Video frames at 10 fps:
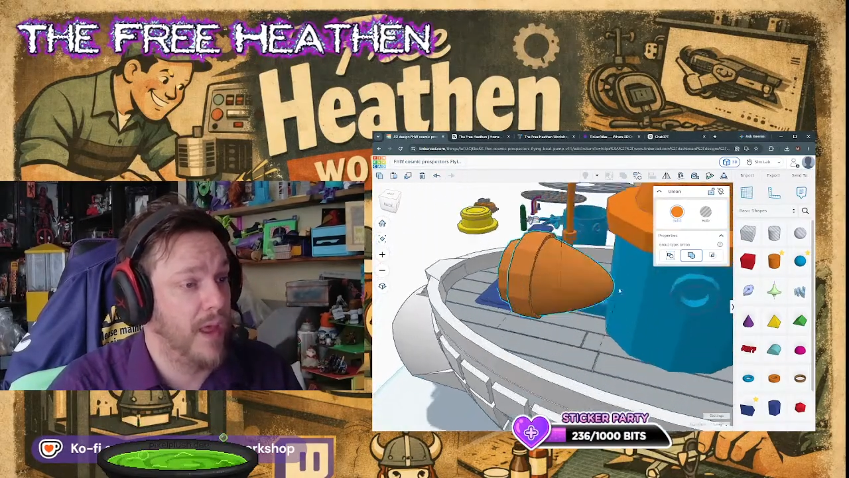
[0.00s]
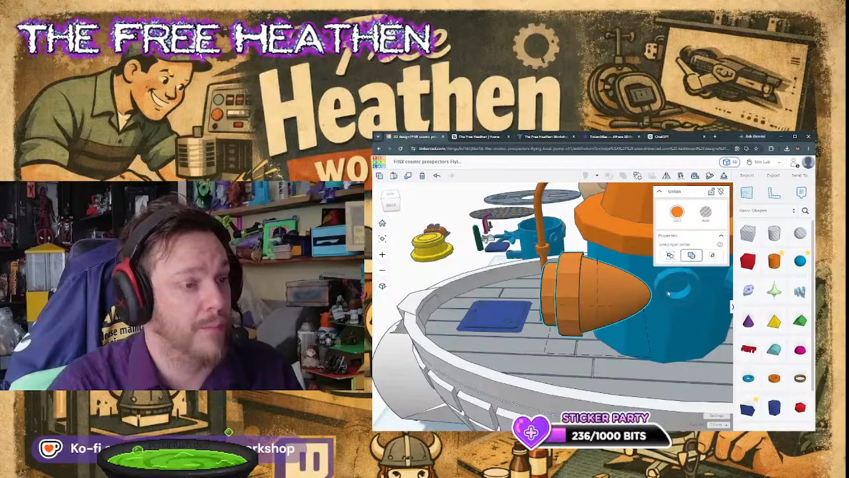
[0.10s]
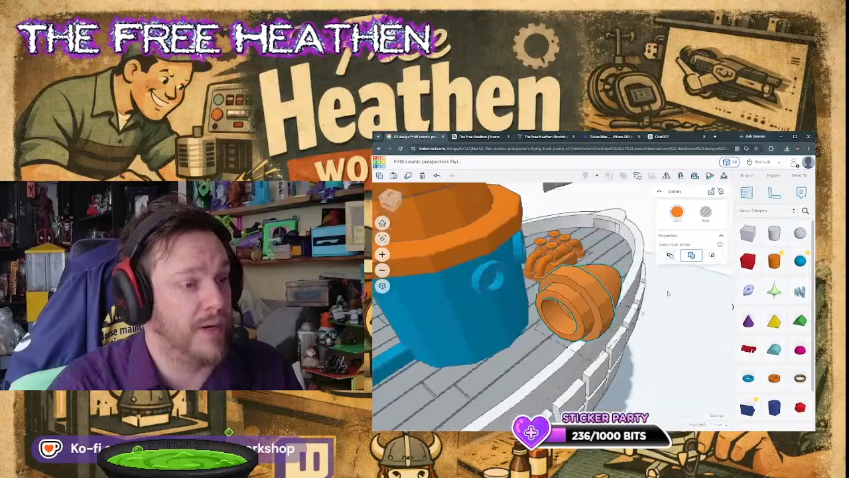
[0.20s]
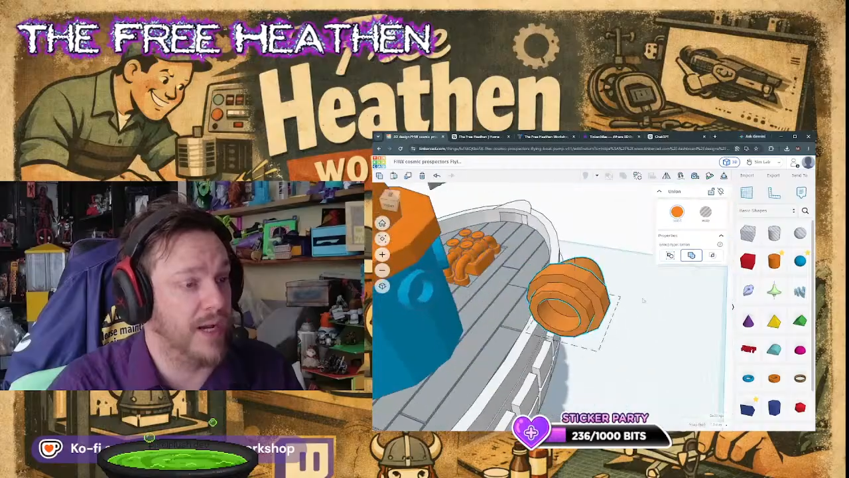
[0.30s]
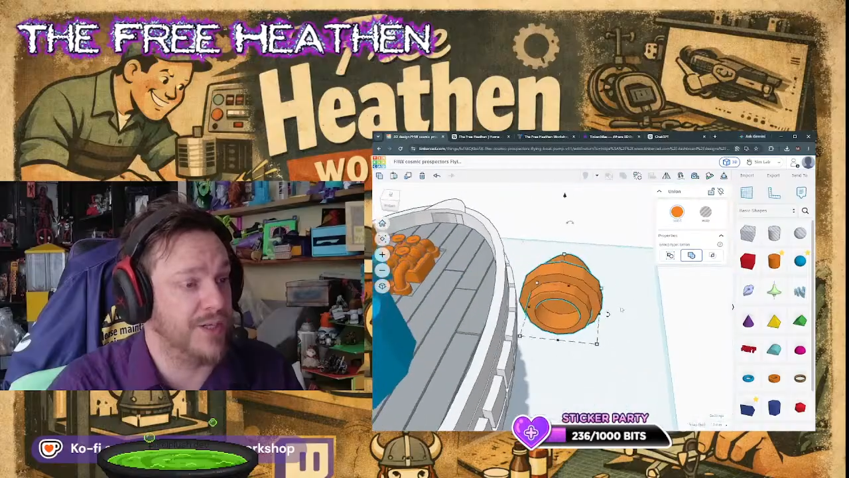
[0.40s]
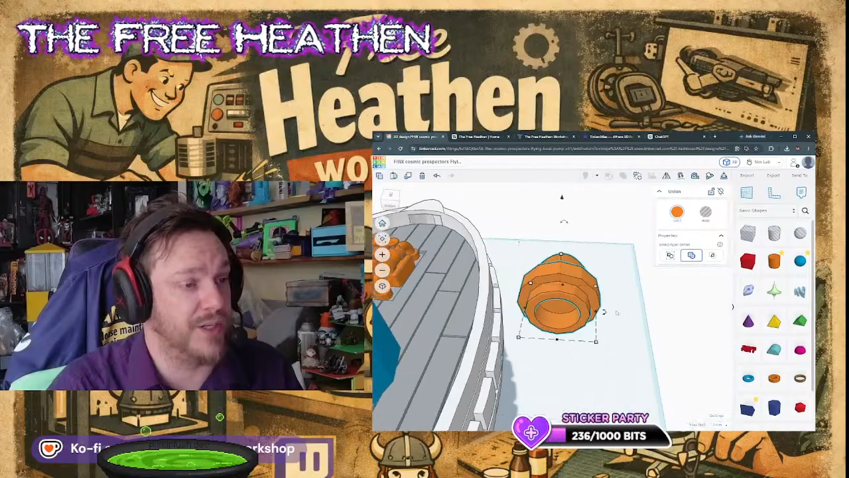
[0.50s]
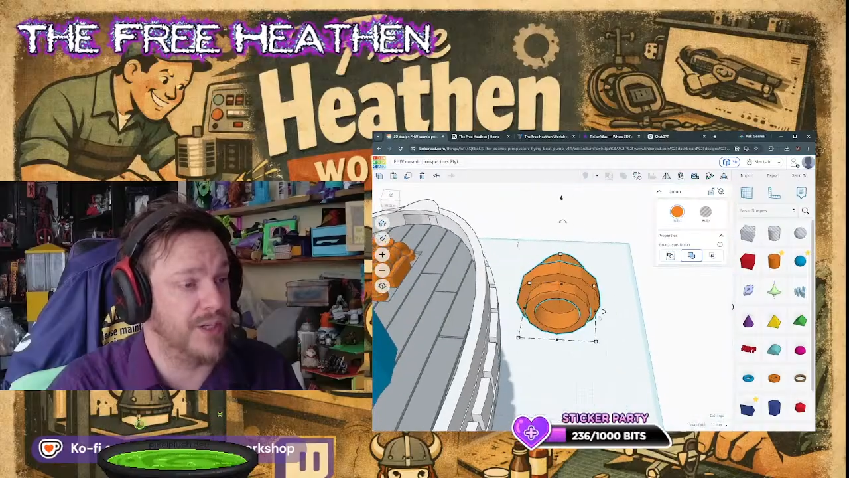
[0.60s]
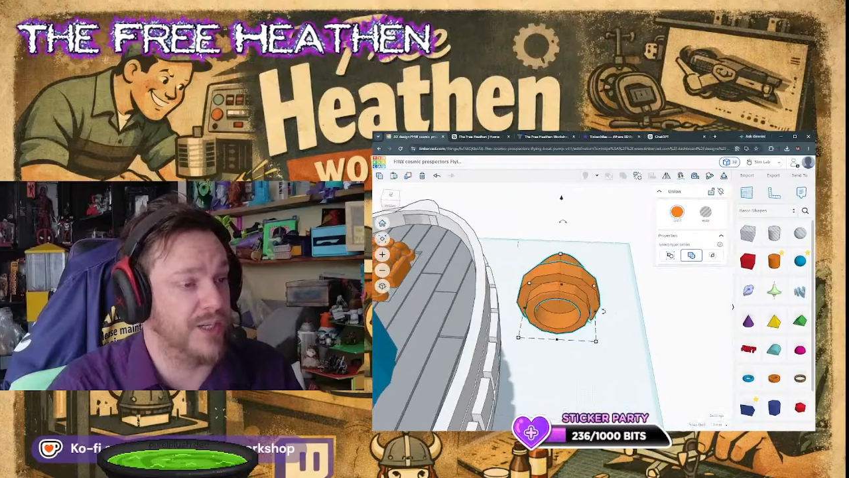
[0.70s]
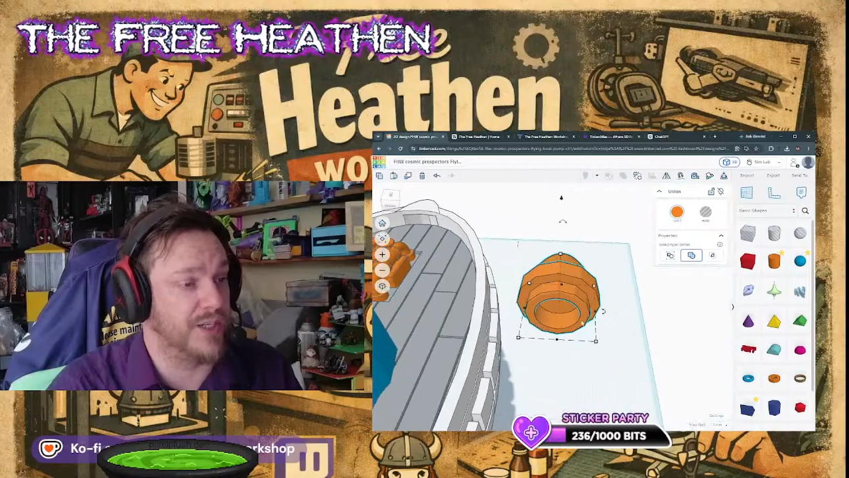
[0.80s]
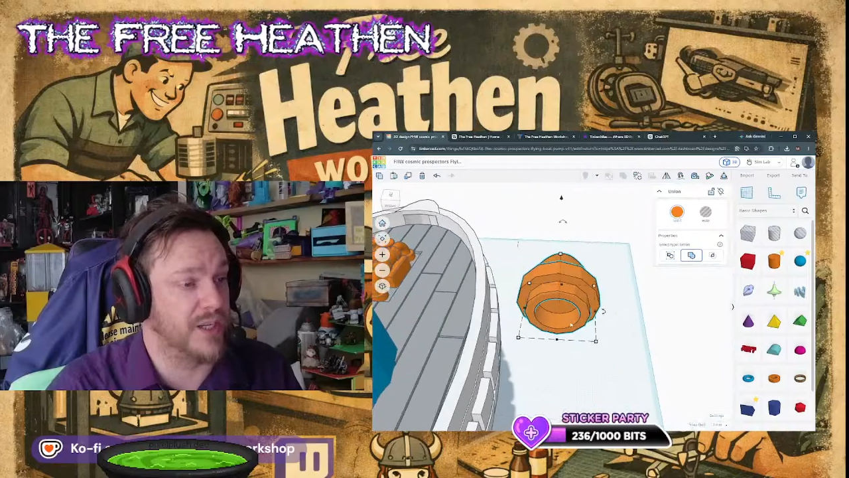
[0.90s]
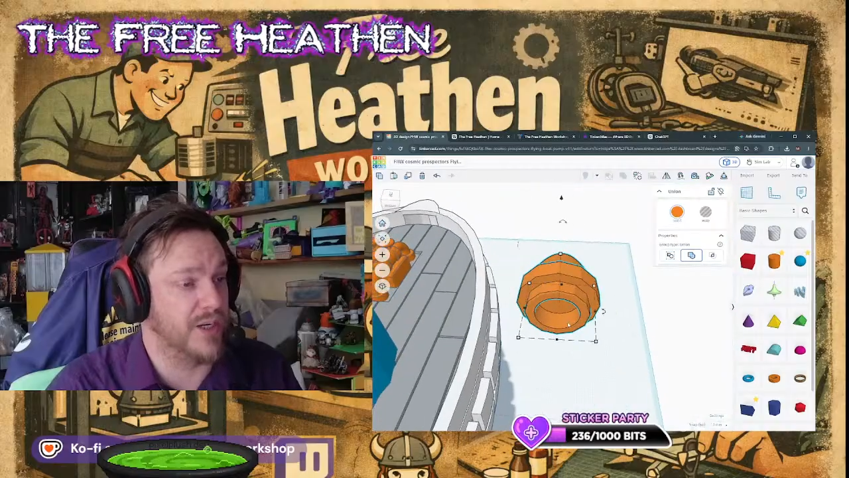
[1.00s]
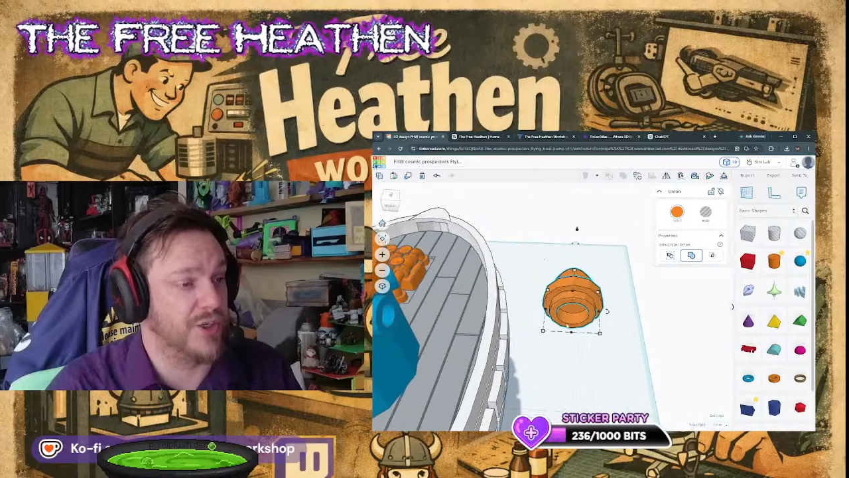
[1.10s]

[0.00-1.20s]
but as you can see, it's going to